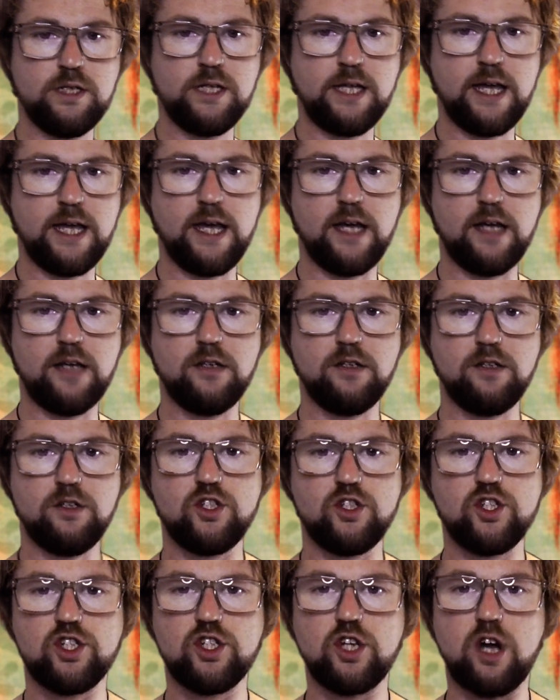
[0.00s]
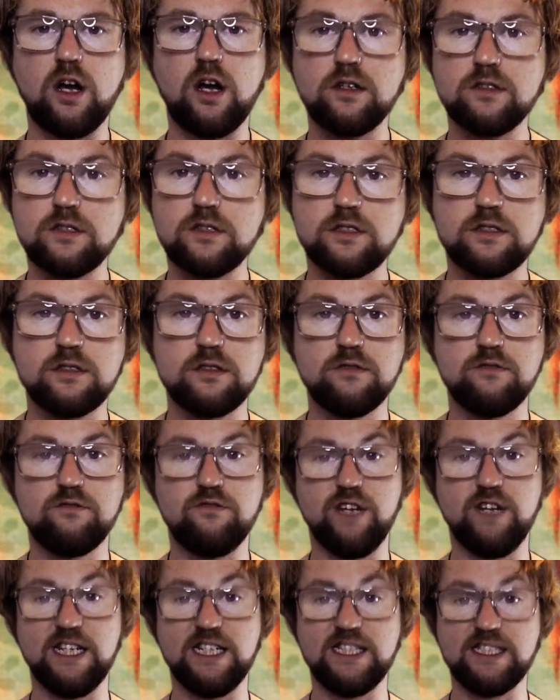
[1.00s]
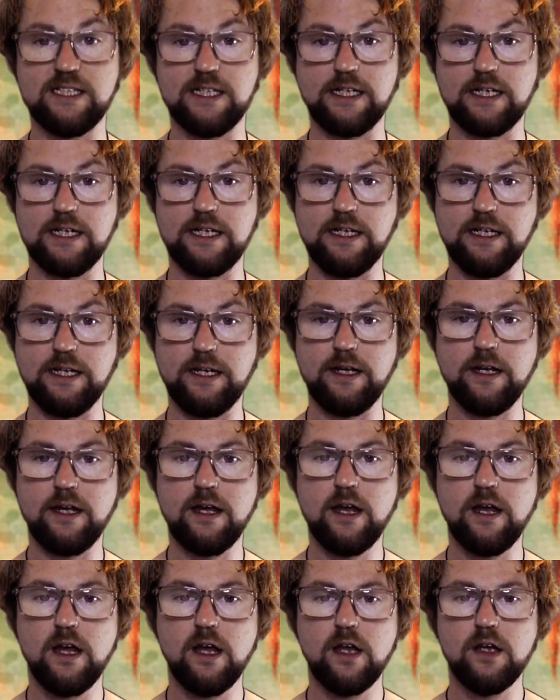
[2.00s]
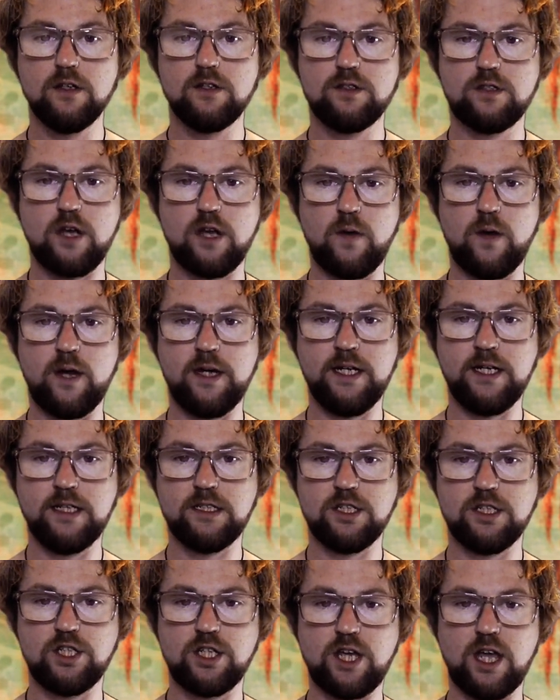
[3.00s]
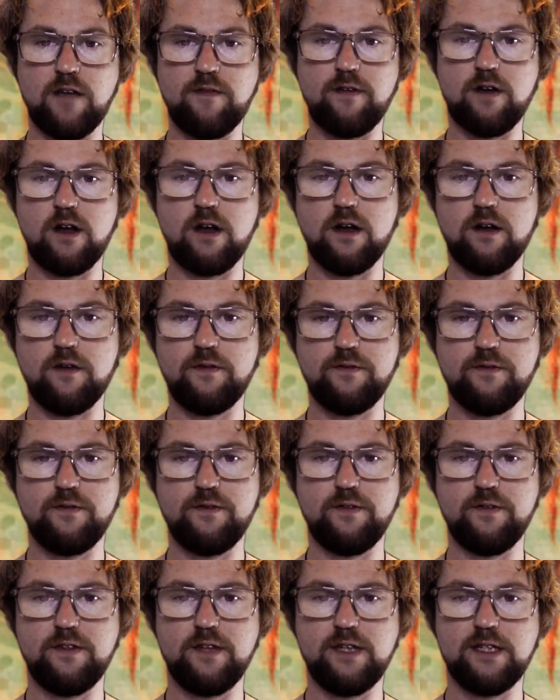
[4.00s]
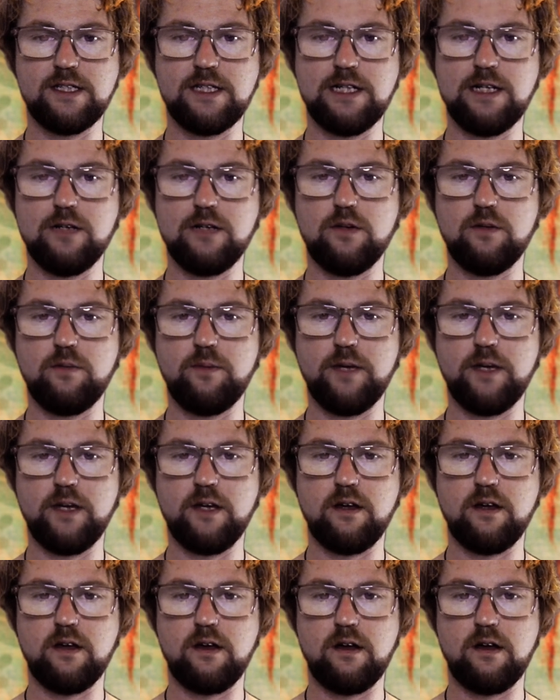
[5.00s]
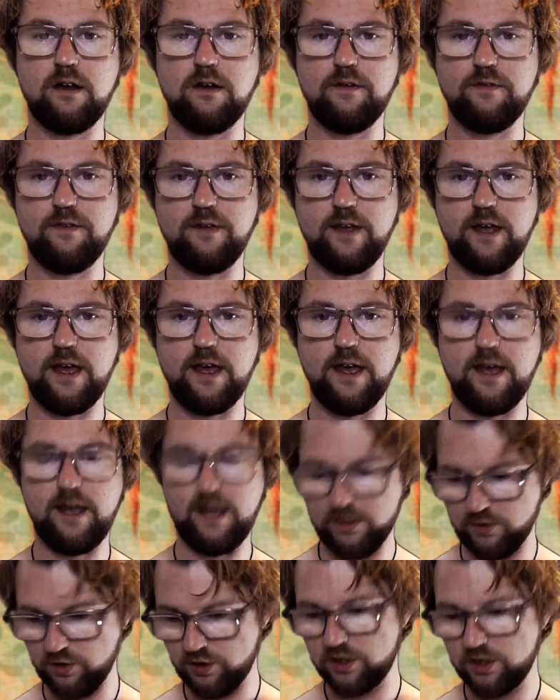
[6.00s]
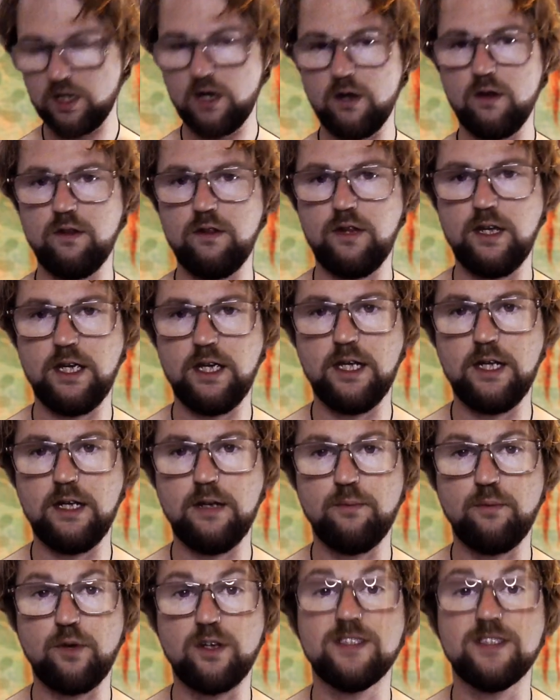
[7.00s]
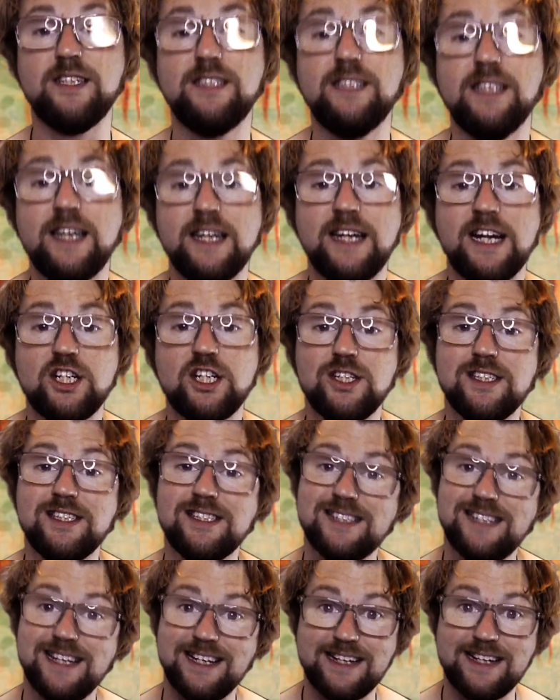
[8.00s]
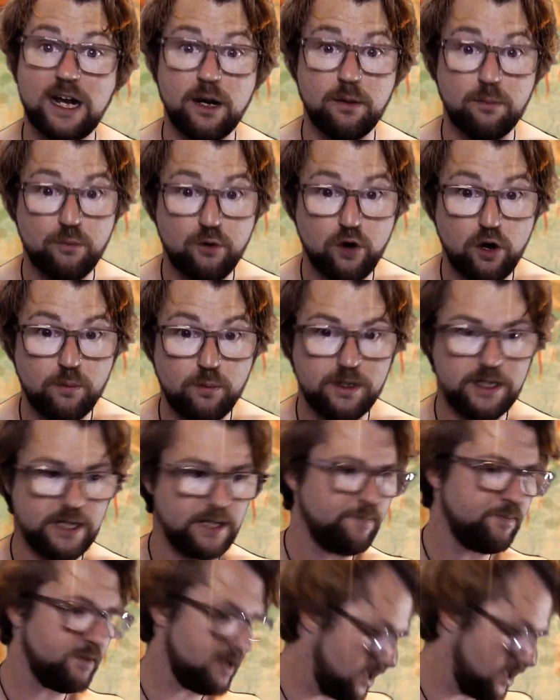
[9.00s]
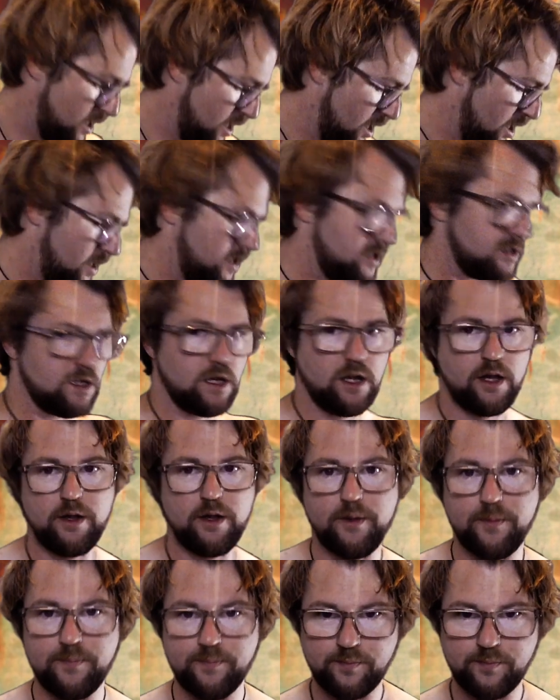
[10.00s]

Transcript: get shot realistically. So I need to shave off this little bit of hair just so the prosthetic can actually stick down properly. So